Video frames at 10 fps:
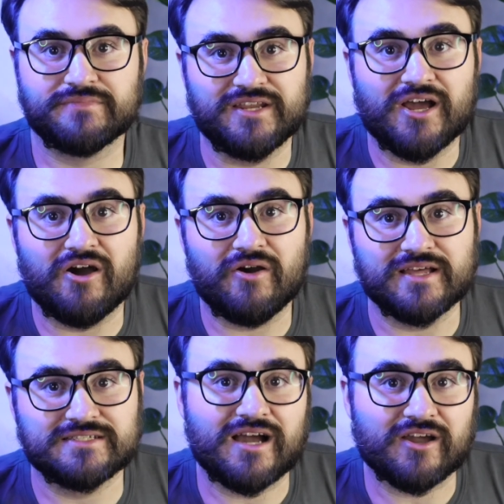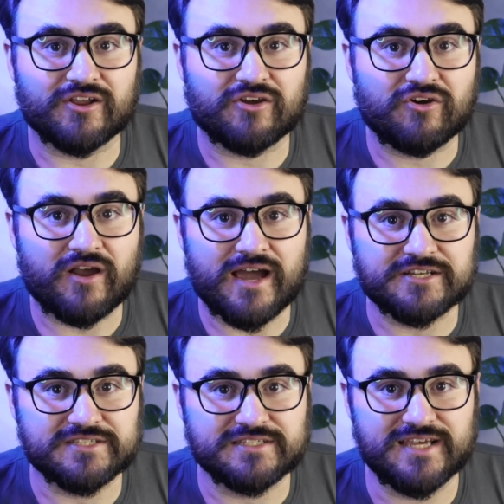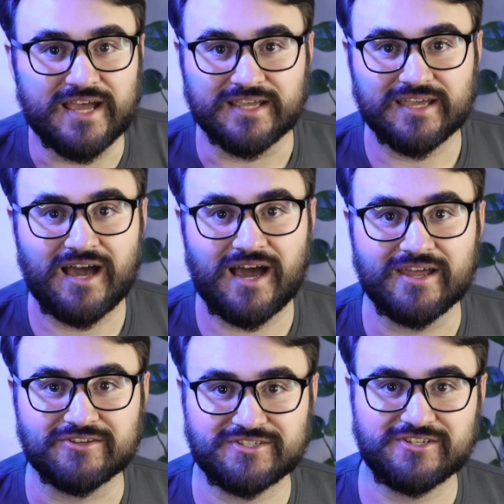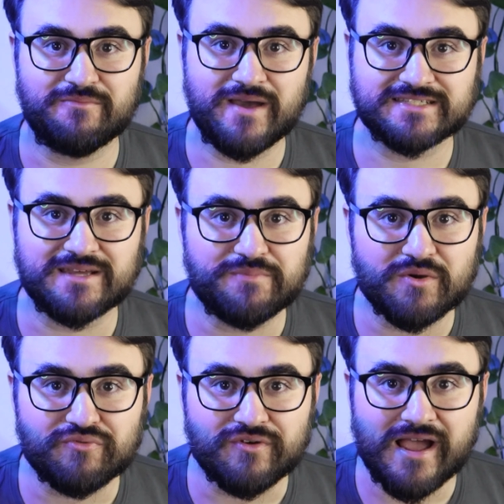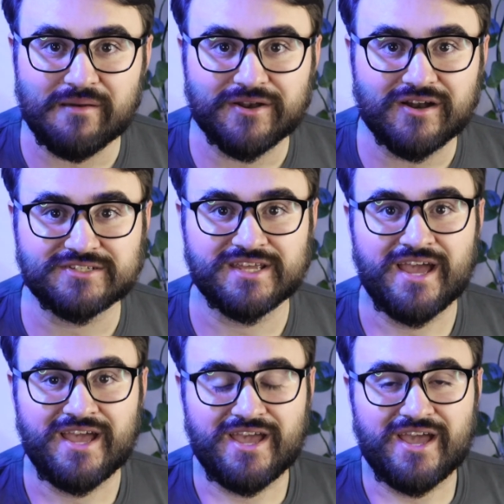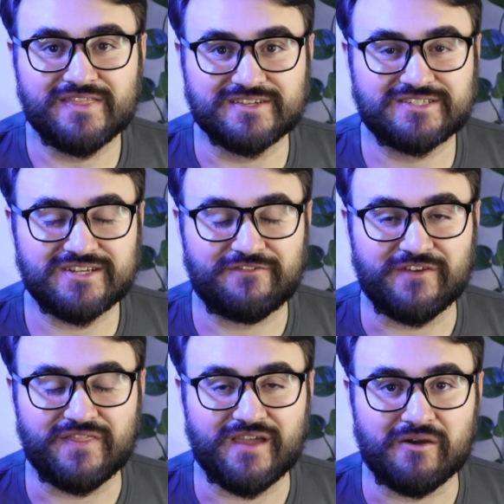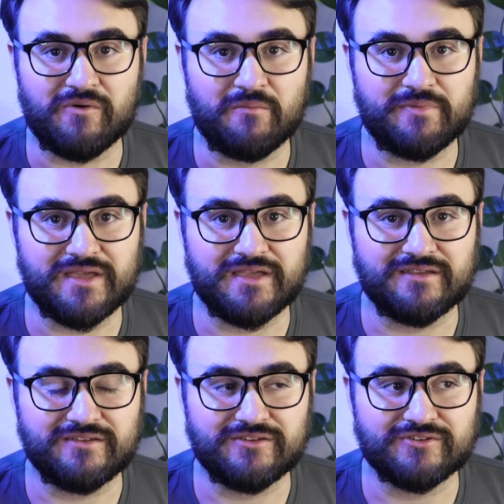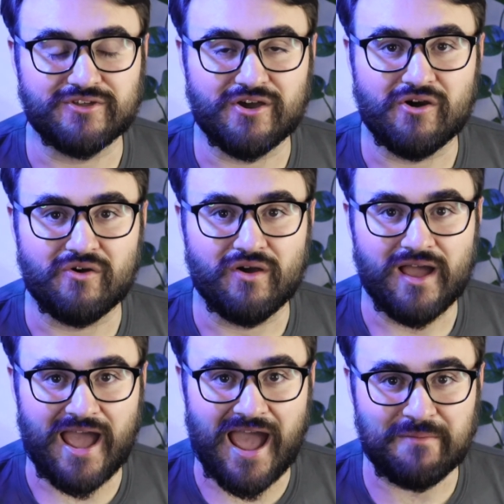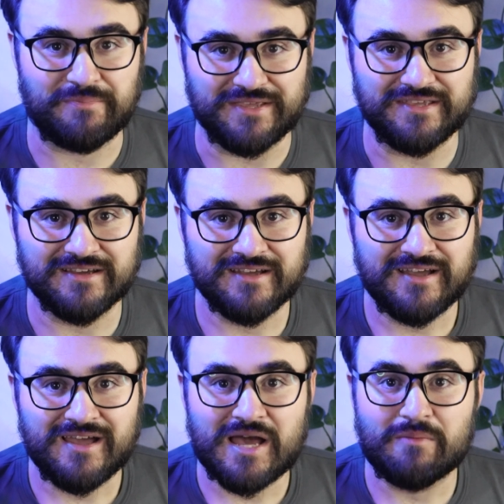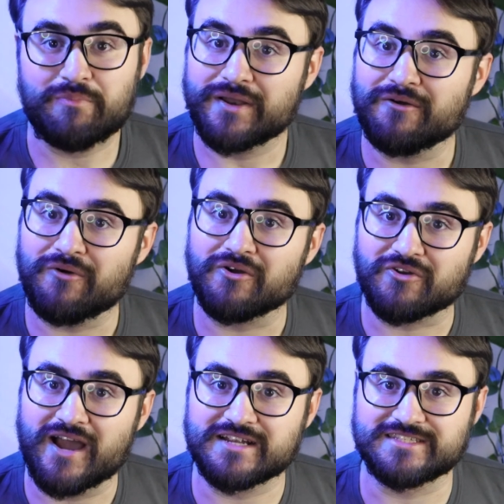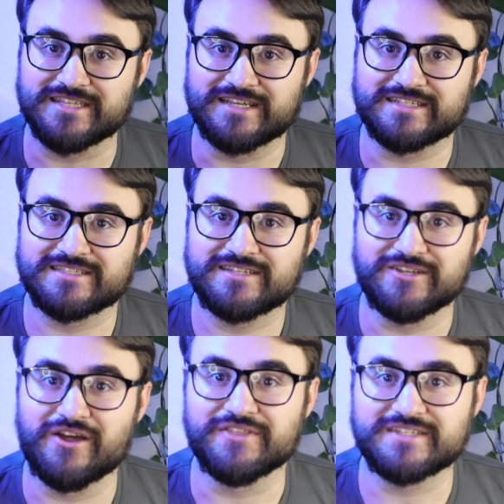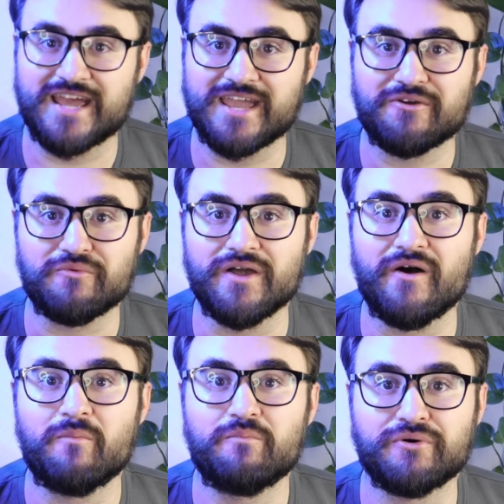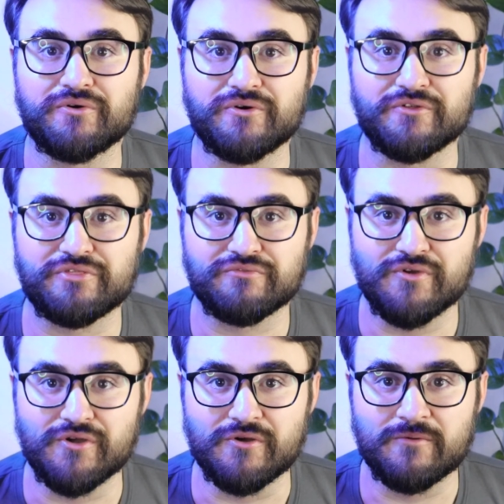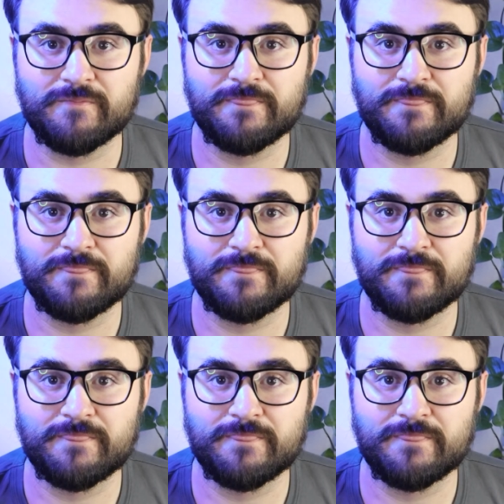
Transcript: it's not going to crash the tank. It'll still mess up your parameters. The stuff in there won't be, happy, but it won't crash things. The tank will pull through.